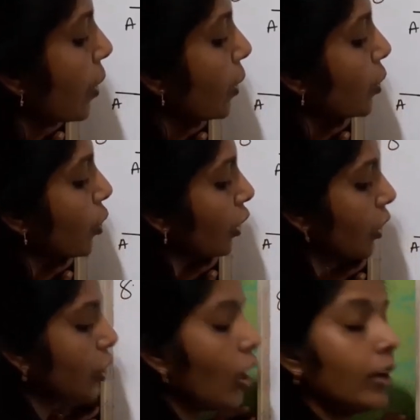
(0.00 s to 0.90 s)
So the
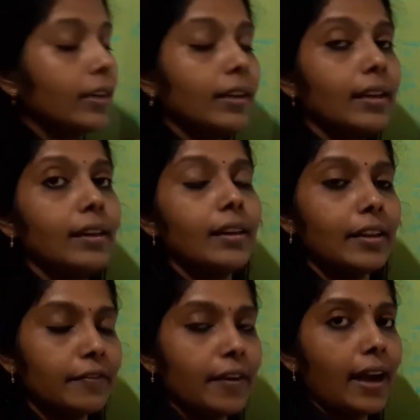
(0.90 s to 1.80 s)
total
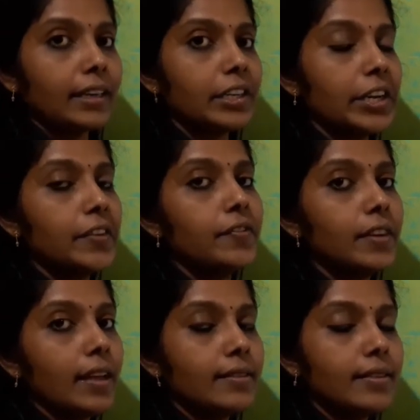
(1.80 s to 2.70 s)
effective
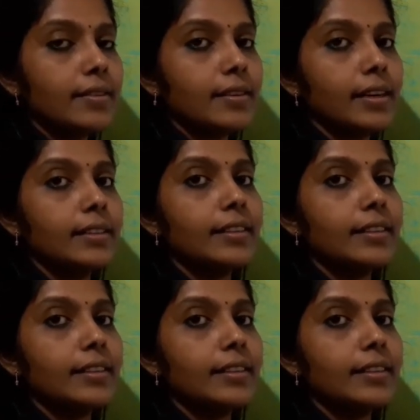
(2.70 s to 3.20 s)
resistance